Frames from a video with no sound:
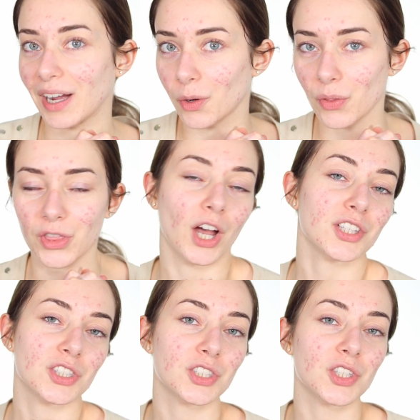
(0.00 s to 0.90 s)
final
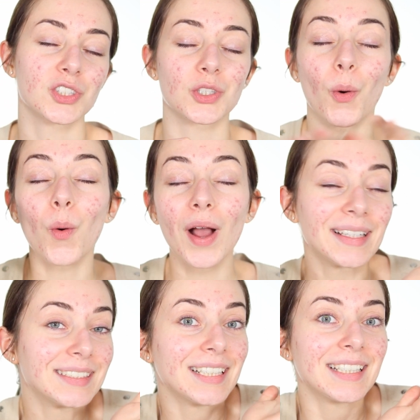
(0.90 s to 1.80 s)
thoughts. So
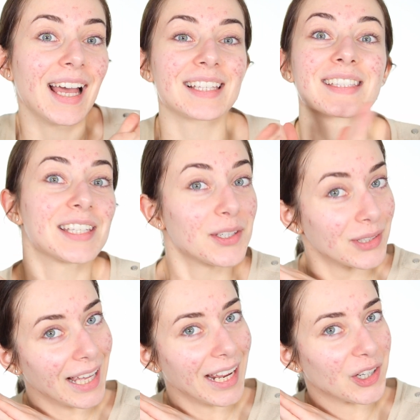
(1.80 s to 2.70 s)
see you
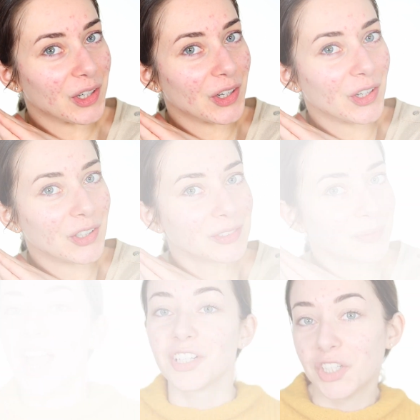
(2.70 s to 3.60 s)
later.
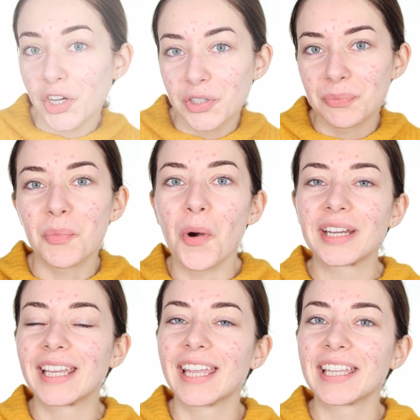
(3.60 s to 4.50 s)
Good
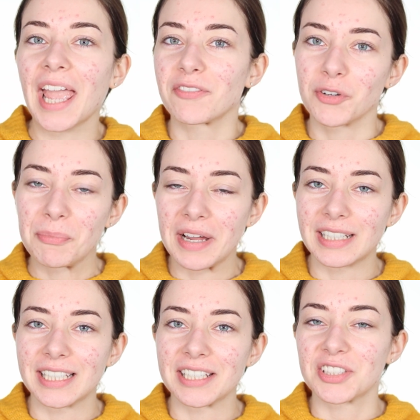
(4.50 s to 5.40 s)
morning,
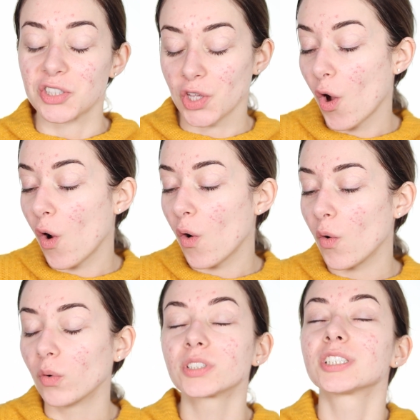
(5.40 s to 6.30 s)
everybody.
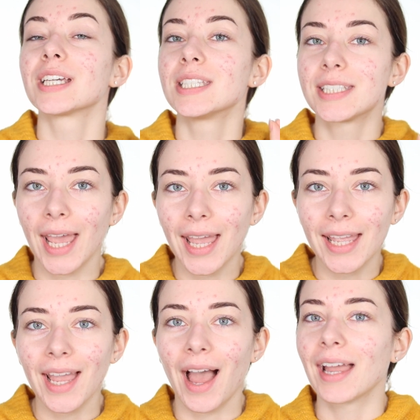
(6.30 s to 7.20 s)
So
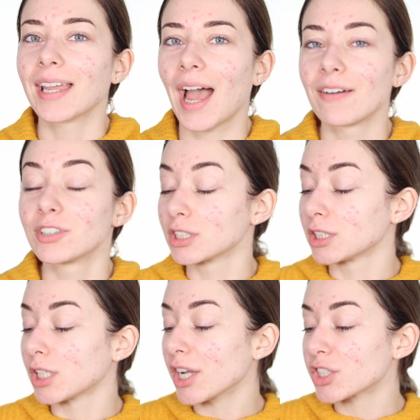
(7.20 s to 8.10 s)
today I have a
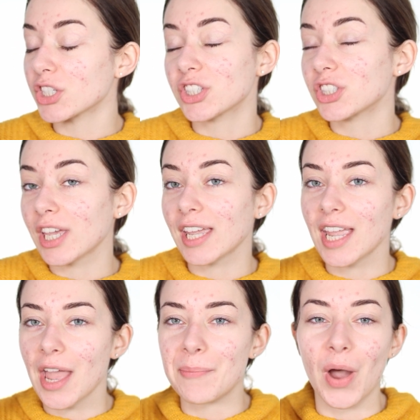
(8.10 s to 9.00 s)
lot to
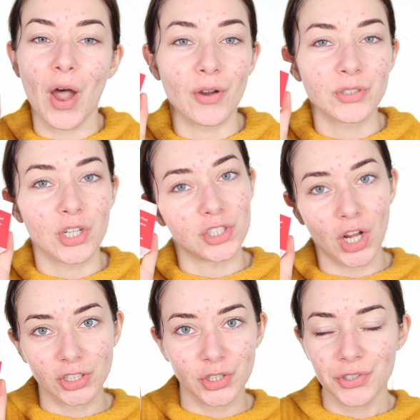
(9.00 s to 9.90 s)
say about
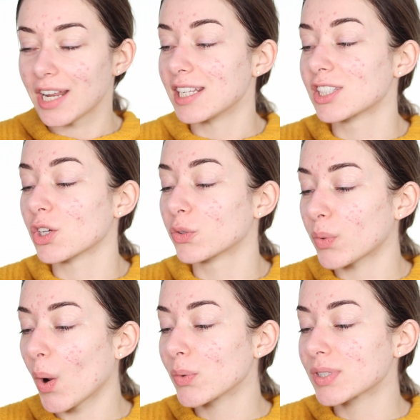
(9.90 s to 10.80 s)
Dr. Dennis
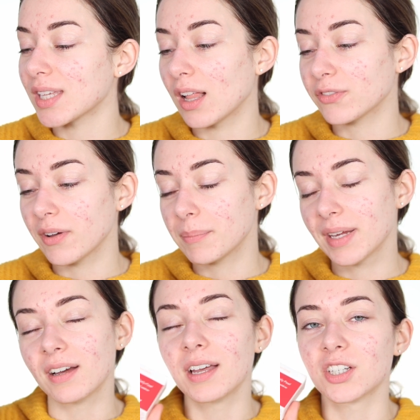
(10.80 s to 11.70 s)
Gross Alpha
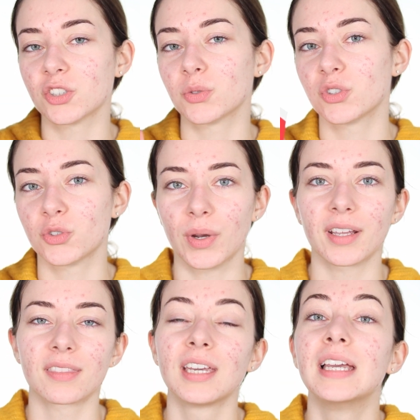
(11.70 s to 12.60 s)
Beta Extra
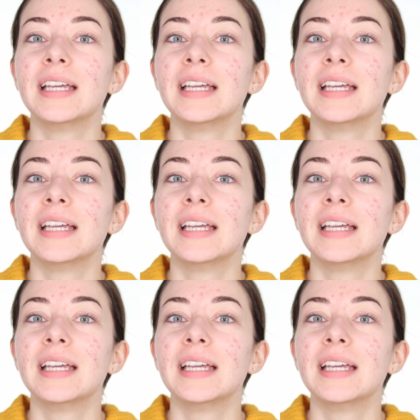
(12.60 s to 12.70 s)
Strength